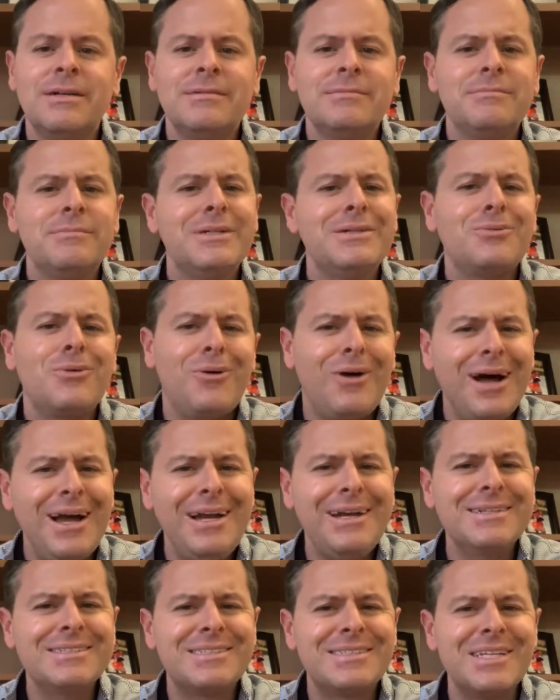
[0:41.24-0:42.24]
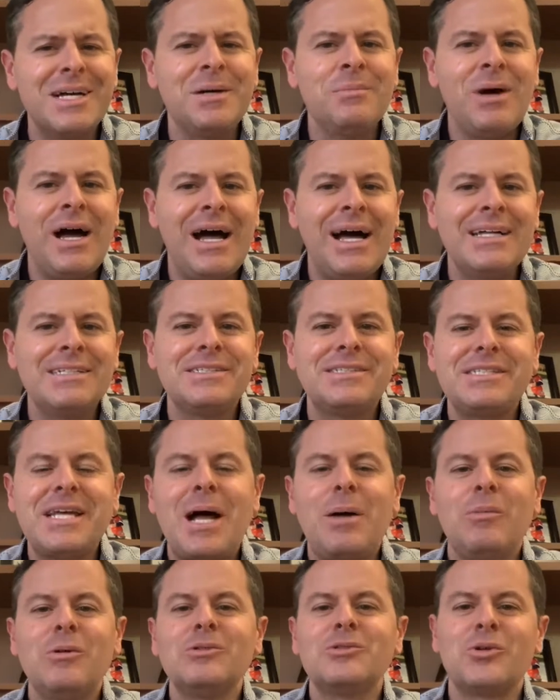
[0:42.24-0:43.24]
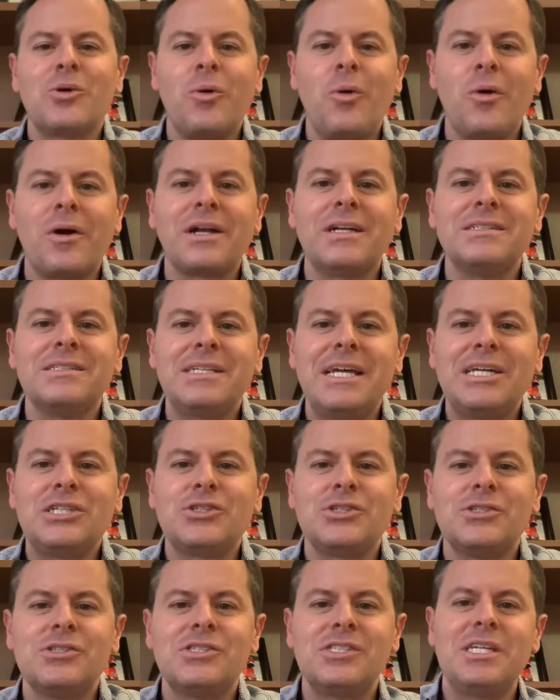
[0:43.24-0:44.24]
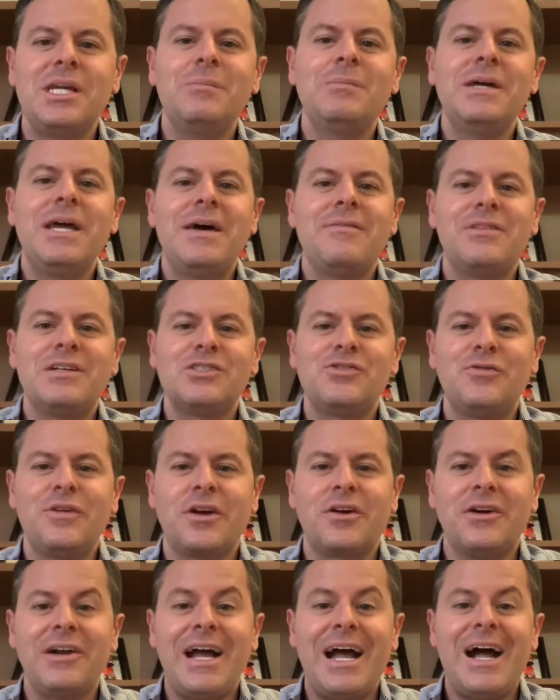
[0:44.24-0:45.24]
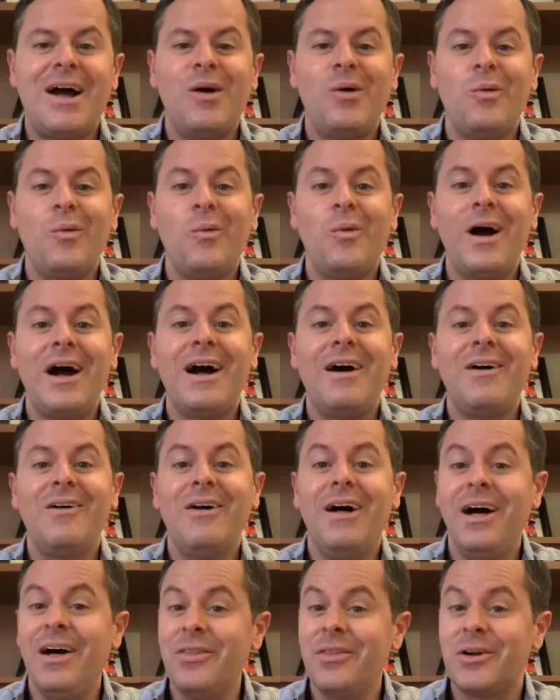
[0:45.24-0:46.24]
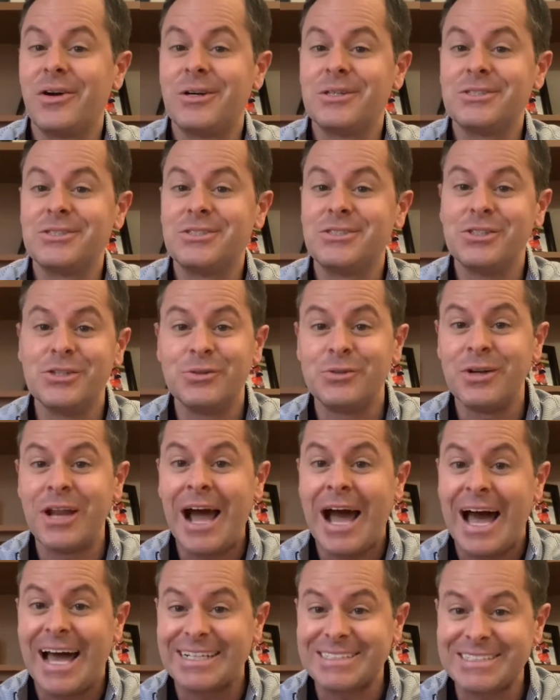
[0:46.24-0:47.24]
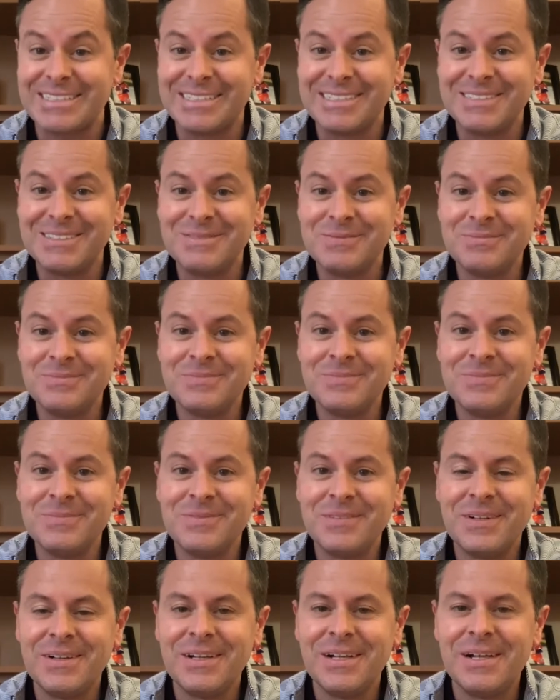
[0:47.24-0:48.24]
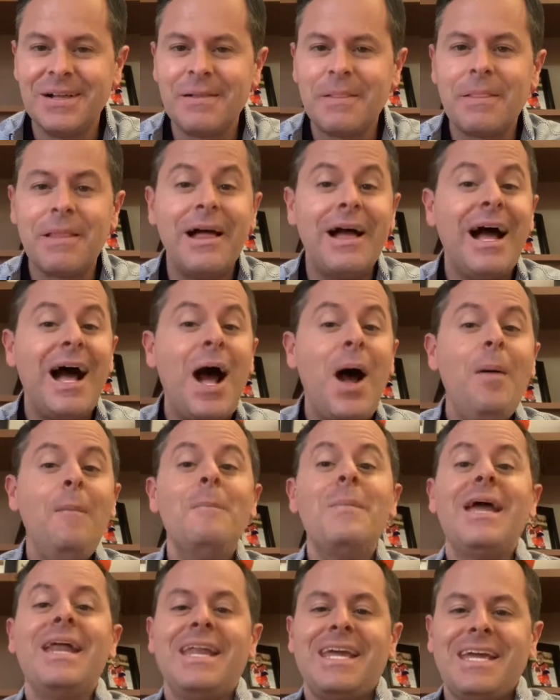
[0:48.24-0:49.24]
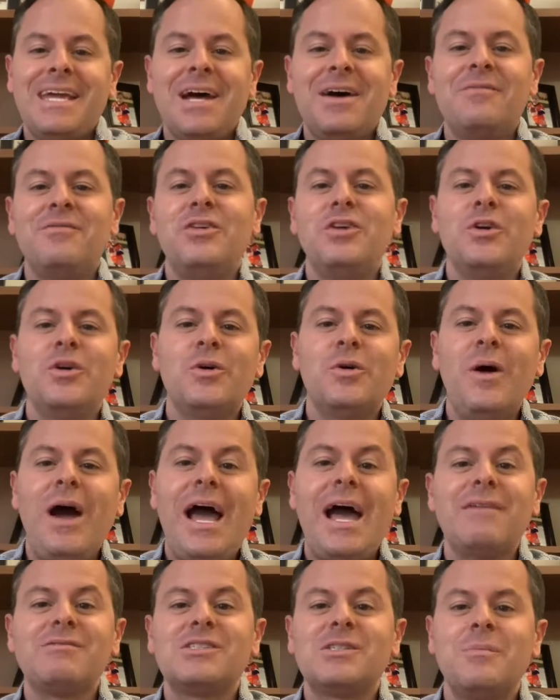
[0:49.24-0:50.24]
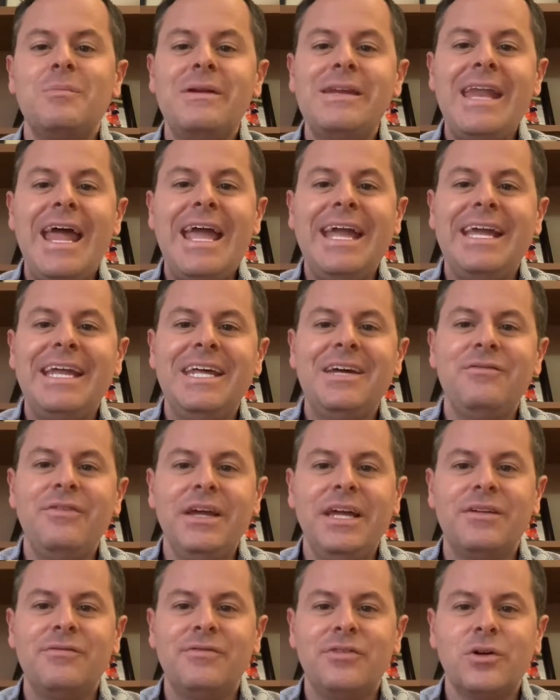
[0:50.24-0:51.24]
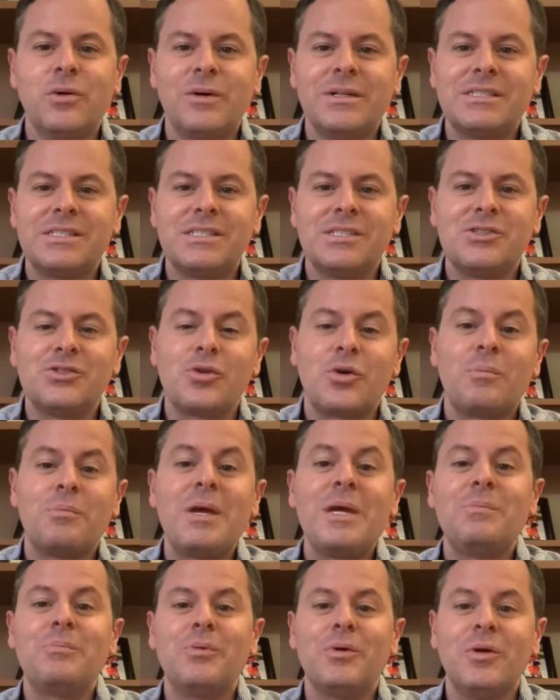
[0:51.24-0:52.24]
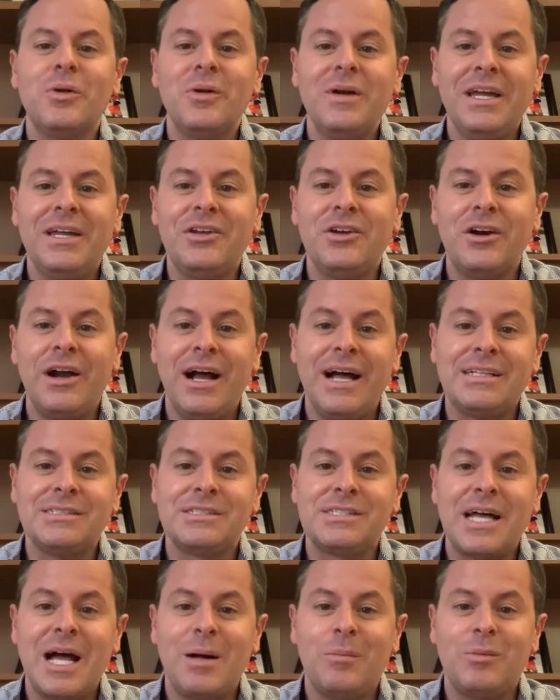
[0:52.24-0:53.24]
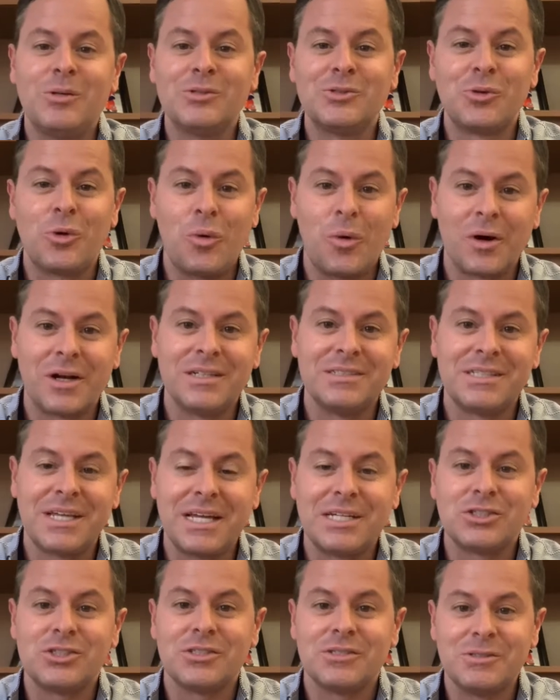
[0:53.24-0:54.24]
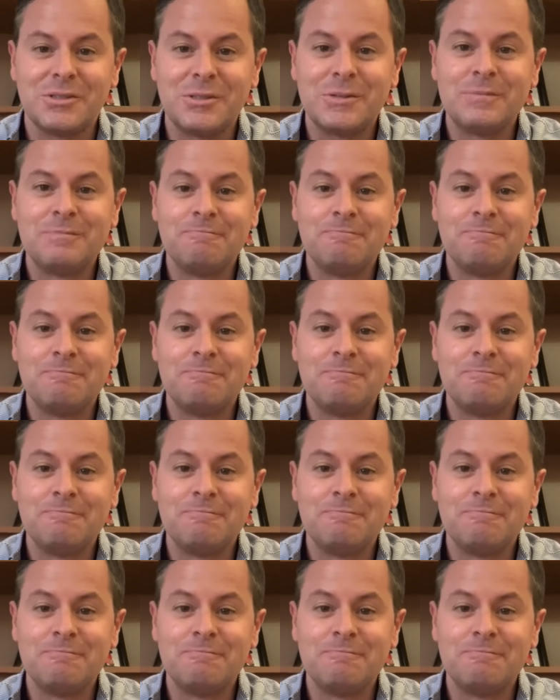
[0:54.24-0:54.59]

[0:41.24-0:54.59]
But why do some ensembles or organizations seem to have this figured out while others do not? How many of you have some negative influences or people in your ensembles or organizations?